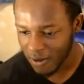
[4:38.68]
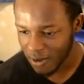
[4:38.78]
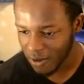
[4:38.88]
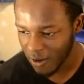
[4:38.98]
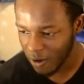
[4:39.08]

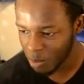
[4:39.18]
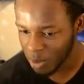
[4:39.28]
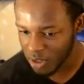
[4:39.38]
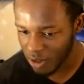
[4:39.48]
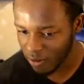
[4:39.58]
You know what I'm
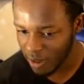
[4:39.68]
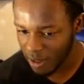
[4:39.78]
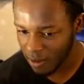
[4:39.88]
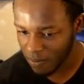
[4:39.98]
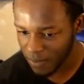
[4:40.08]
going to do,
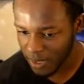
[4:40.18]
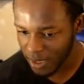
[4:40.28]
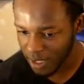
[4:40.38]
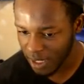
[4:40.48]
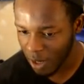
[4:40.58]
right?
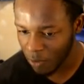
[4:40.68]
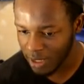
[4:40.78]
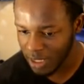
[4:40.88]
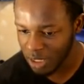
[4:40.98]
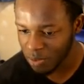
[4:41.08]
I
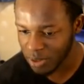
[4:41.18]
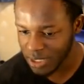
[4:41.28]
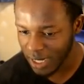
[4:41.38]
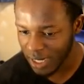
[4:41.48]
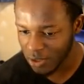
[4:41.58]
want Ibra
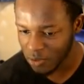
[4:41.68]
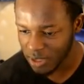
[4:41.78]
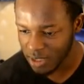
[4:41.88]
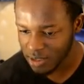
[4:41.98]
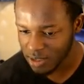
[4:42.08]
to handle
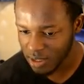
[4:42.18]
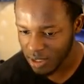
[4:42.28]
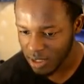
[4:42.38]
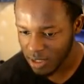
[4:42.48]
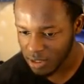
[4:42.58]
this.
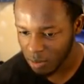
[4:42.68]
So